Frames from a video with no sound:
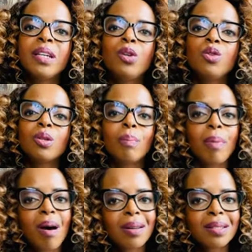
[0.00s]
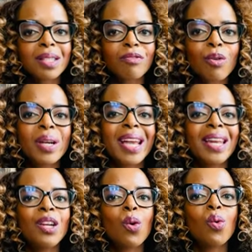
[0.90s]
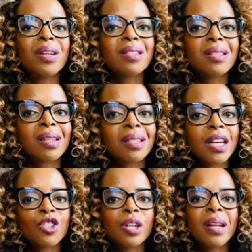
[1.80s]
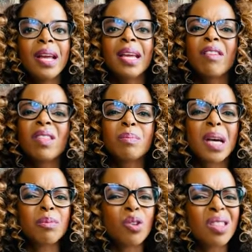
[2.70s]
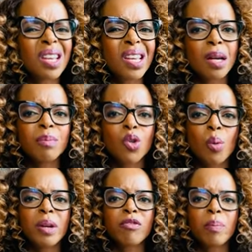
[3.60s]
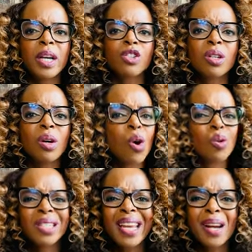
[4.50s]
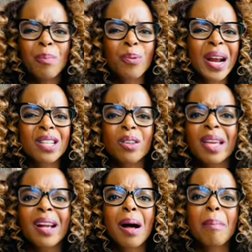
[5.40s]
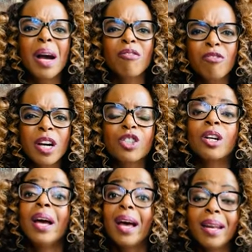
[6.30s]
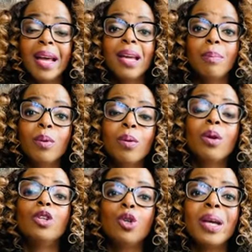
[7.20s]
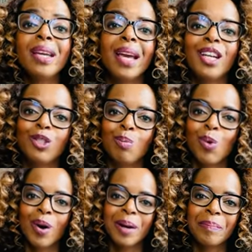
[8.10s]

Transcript: use pauses for regaining your audience's attention, giving them time to think and absorb information, or take a break so they can come back fresh and able to engage more.